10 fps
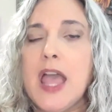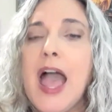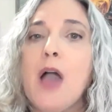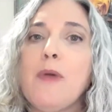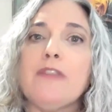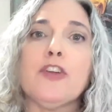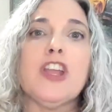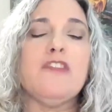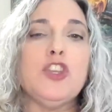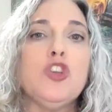However,
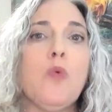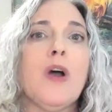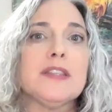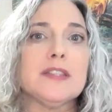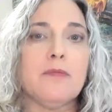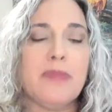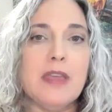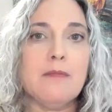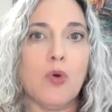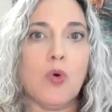if you want
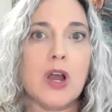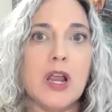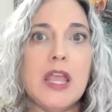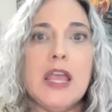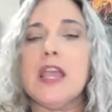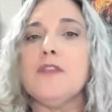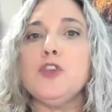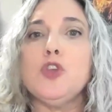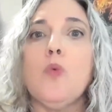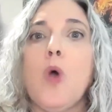something more, if
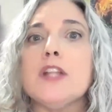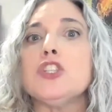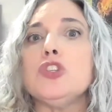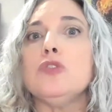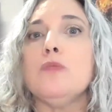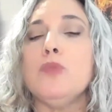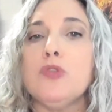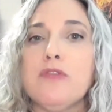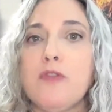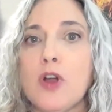you want to
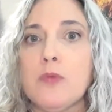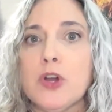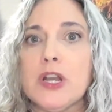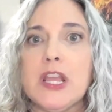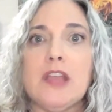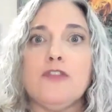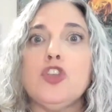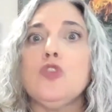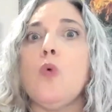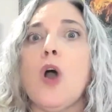move forward, if
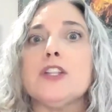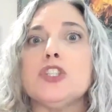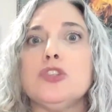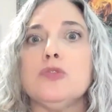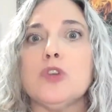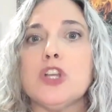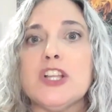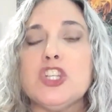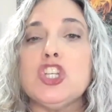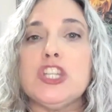you want to
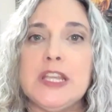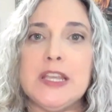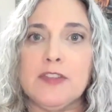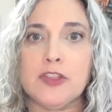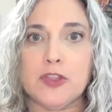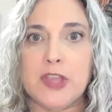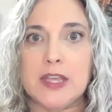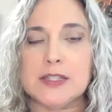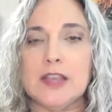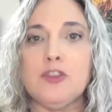achieve
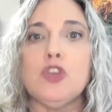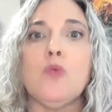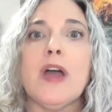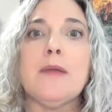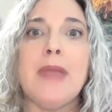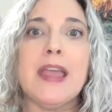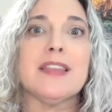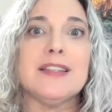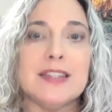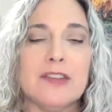things, if you want to make
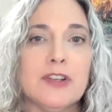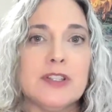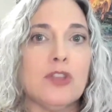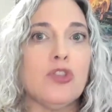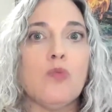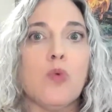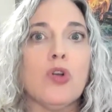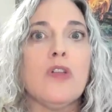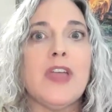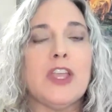the difference in the
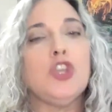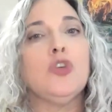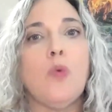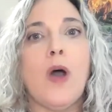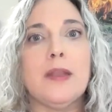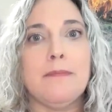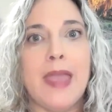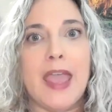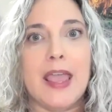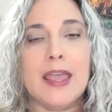world that you want to
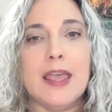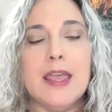make,